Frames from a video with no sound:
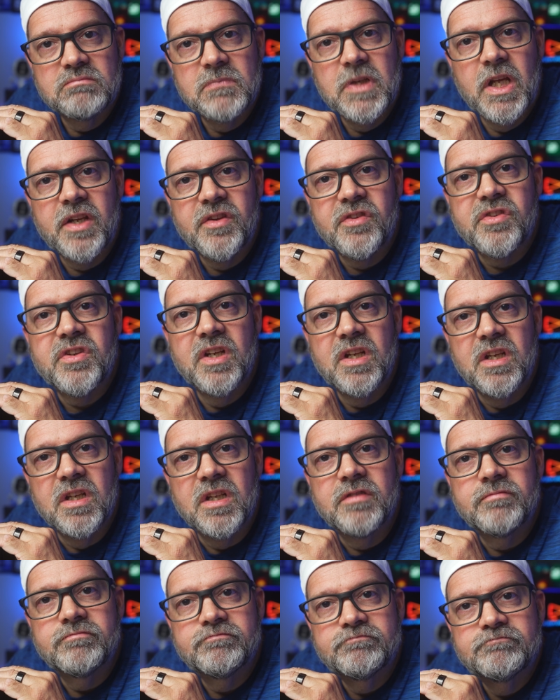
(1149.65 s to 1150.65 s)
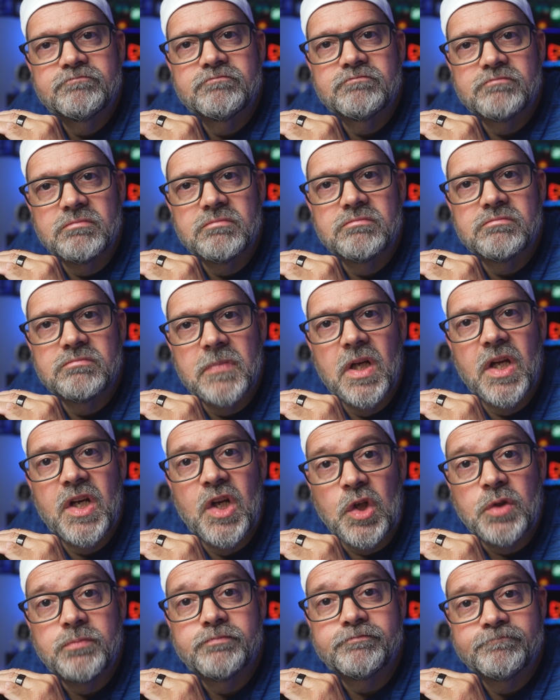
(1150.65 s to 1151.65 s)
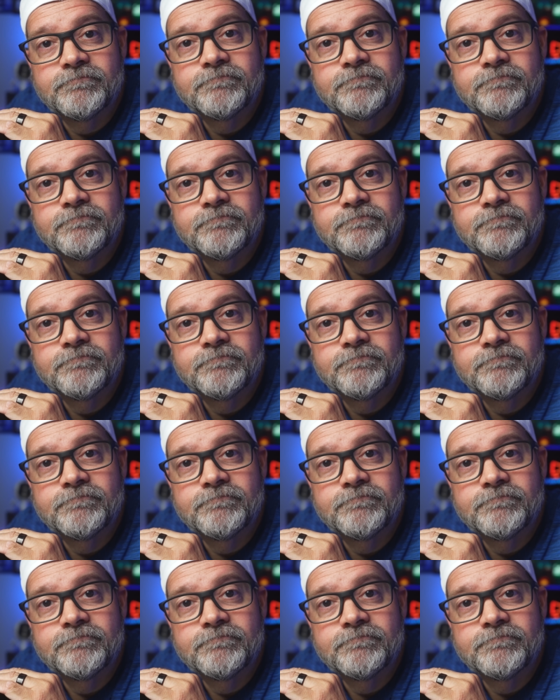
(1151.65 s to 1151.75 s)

Let it sink in. I know.